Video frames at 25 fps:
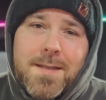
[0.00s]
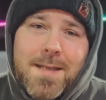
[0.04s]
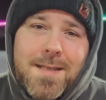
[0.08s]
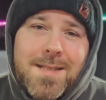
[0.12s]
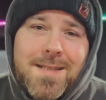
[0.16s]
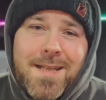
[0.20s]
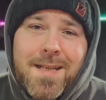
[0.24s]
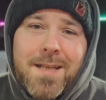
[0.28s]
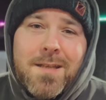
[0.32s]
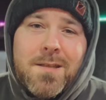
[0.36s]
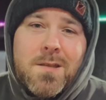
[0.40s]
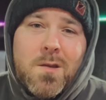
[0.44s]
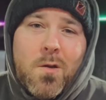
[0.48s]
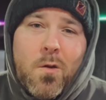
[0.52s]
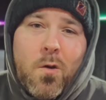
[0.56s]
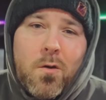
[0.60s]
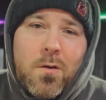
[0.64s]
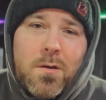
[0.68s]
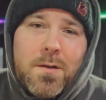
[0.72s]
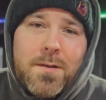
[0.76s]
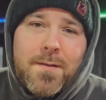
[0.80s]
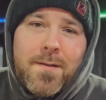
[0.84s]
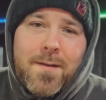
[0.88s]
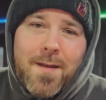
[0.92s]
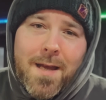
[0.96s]
I stay in
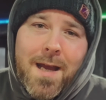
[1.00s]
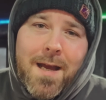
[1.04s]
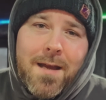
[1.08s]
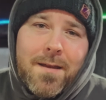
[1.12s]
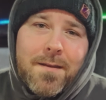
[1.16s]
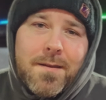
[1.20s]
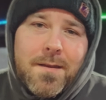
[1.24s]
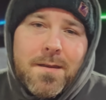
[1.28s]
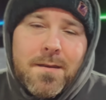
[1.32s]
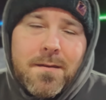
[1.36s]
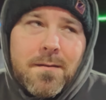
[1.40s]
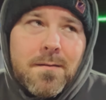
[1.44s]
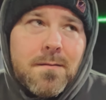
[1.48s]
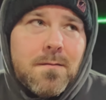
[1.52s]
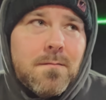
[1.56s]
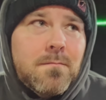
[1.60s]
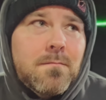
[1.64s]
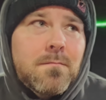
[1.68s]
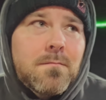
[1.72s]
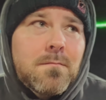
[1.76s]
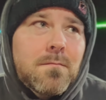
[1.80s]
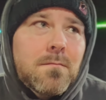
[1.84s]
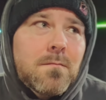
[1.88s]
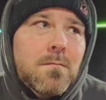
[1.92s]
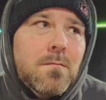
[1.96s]
Scotland and
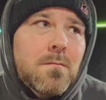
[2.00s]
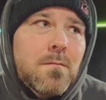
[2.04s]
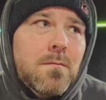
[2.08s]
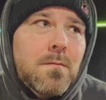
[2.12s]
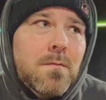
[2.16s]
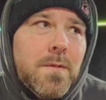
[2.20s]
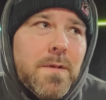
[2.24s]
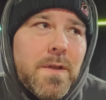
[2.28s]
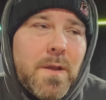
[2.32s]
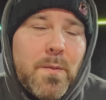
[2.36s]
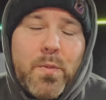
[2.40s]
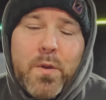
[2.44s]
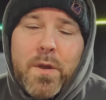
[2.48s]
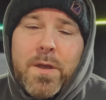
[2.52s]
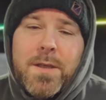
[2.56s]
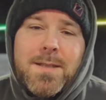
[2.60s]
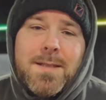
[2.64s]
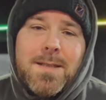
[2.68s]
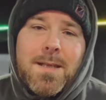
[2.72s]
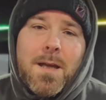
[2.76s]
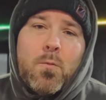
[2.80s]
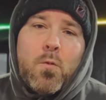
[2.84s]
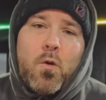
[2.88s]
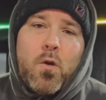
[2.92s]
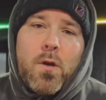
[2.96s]
the places
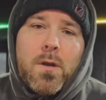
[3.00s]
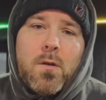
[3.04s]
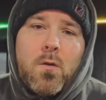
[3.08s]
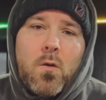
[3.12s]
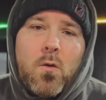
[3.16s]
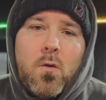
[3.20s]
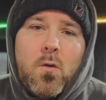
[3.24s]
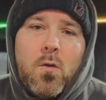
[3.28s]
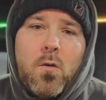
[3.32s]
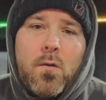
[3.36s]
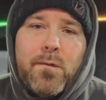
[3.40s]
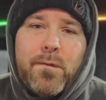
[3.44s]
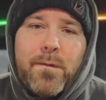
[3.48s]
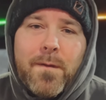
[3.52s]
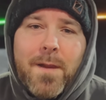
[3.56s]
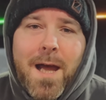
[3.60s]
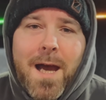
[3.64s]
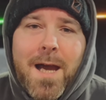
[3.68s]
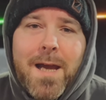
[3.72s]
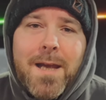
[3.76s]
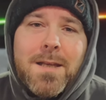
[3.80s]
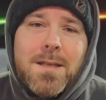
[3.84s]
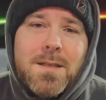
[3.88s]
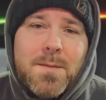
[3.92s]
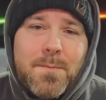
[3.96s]
that I want to go,
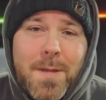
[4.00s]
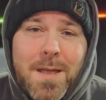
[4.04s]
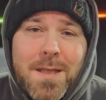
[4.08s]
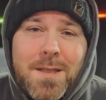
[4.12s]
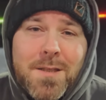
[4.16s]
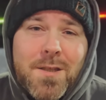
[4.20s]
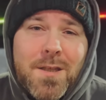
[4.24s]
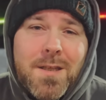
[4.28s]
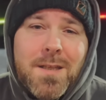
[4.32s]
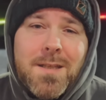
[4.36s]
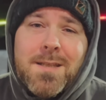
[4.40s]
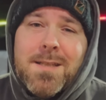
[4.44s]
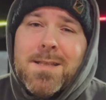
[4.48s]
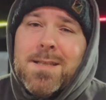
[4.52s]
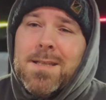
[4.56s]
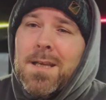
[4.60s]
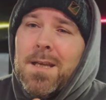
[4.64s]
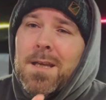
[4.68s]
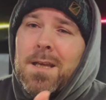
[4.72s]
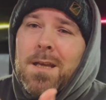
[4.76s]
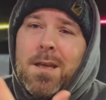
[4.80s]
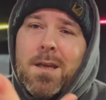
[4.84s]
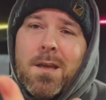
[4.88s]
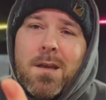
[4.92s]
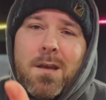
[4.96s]
flies, midges,
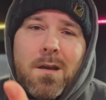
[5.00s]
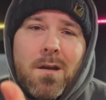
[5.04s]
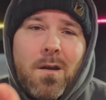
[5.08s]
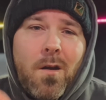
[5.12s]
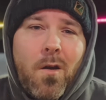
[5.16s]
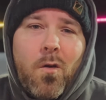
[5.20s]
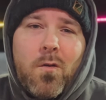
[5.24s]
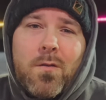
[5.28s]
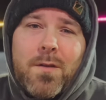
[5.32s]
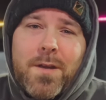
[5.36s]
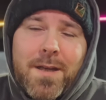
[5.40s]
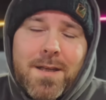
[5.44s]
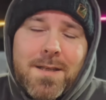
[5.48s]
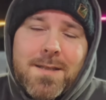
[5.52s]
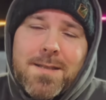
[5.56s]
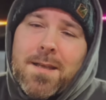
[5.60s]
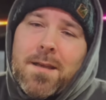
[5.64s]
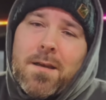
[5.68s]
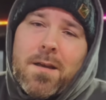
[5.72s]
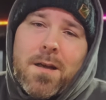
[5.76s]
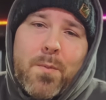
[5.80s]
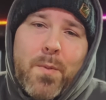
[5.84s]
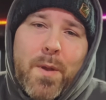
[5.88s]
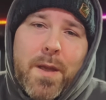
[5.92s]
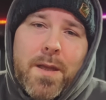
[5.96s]
all the rest of
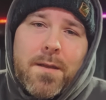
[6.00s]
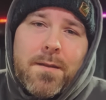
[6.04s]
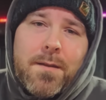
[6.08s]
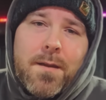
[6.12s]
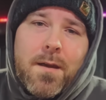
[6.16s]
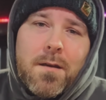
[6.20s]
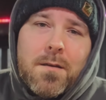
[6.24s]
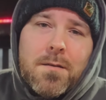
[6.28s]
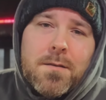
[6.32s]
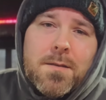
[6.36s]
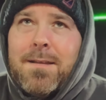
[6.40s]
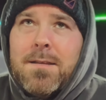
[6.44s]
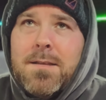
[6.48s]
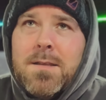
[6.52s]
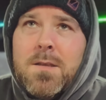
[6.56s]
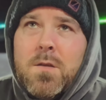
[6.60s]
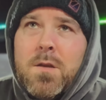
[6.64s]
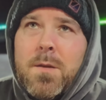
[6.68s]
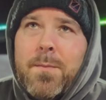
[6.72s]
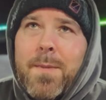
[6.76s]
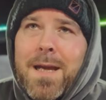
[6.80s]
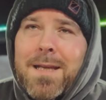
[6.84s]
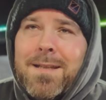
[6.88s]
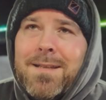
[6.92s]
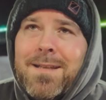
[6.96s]
it are a pain in the arse. So the
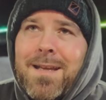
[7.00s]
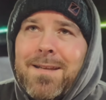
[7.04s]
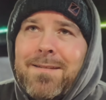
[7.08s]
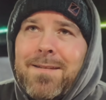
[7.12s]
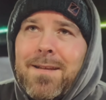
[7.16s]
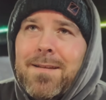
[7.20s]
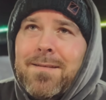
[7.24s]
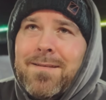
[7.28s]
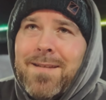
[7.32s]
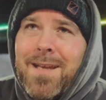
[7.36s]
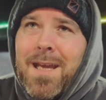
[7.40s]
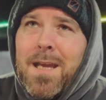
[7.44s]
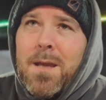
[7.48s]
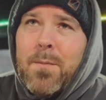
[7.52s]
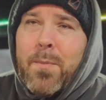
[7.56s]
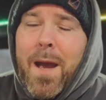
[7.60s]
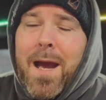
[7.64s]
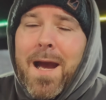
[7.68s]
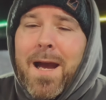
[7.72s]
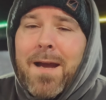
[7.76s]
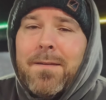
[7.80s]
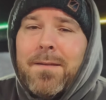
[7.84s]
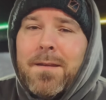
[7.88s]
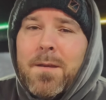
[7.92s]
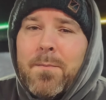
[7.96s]
magnetic tape
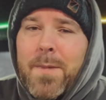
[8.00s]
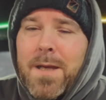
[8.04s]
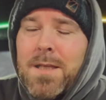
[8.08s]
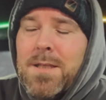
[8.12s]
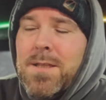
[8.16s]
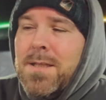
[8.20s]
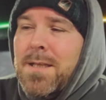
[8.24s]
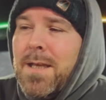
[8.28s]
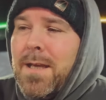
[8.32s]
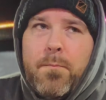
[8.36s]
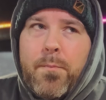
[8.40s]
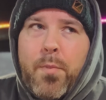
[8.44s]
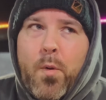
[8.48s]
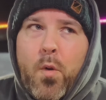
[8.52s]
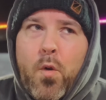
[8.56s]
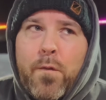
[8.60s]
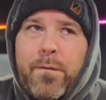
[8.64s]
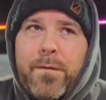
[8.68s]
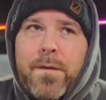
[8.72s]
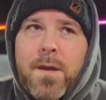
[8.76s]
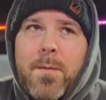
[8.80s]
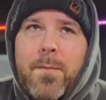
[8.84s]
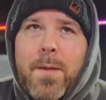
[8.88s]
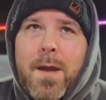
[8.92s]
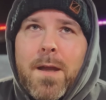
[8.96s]
and the midge net both
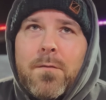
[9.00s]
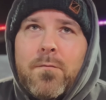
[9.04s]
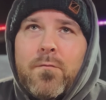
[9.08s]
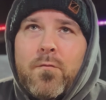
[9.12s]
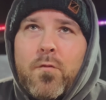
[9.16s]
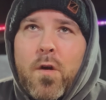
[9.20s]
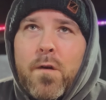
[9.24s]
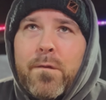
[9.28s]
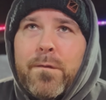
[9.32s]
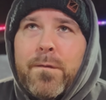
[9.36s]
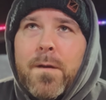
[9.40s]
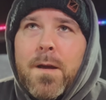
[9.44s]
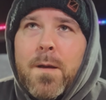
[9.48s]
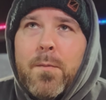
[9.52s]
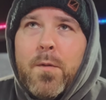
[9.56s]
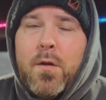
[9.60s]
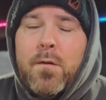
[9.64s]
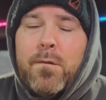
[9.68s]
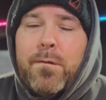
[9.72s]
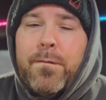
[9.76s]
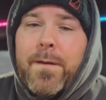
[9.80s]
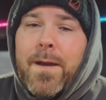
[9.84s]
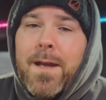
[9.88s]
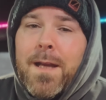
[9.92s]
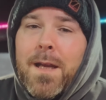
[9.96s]
came in roughly about
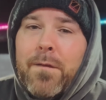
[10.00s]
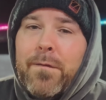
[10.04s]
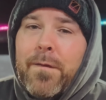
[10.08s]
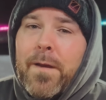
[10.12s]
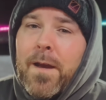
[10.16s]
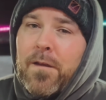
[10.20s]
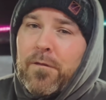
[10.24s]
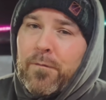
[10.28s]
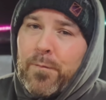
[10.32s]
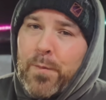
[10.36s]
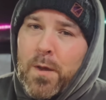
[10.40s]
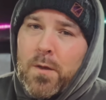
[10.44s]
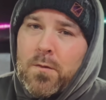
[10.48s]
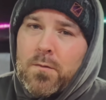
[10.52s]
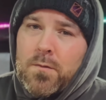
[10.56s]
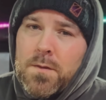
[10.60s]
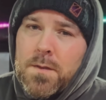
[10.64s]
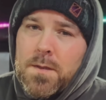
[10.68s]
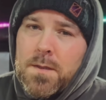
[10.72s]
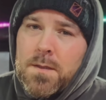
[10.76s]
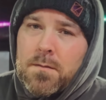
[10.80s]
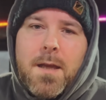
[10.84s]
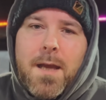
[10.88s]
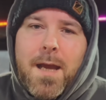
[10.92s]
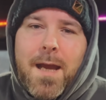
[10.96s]
£35.